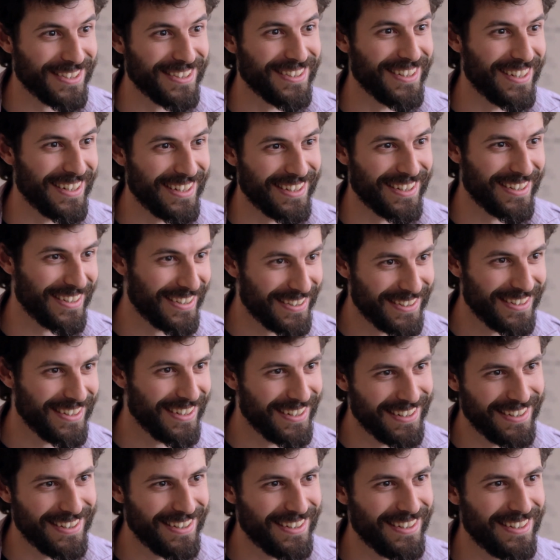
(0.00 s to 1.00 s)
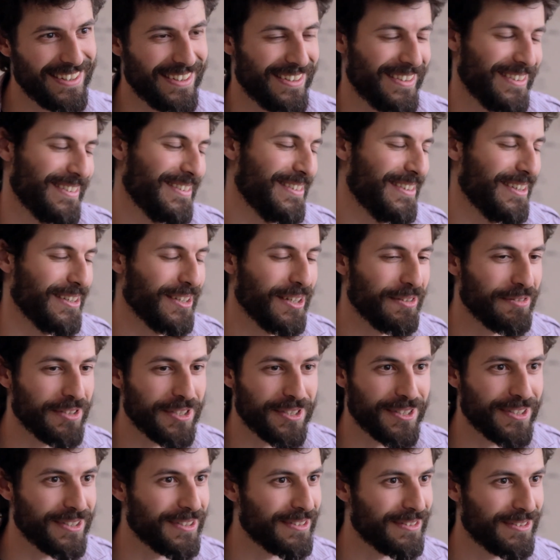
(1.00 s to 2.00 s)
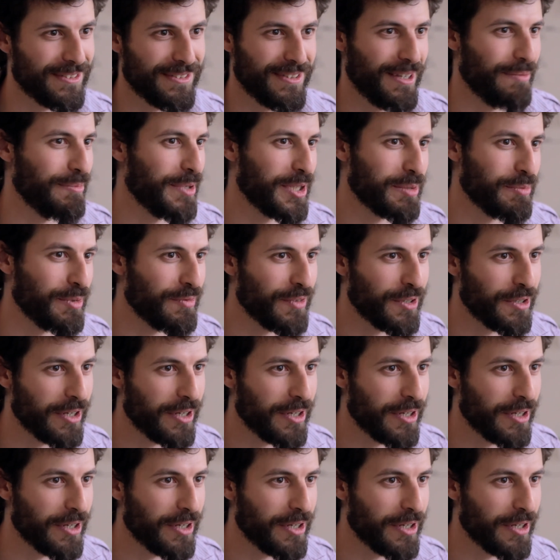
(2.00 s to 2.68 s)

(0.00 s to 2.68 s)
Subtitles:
and like they love it, and that makes me very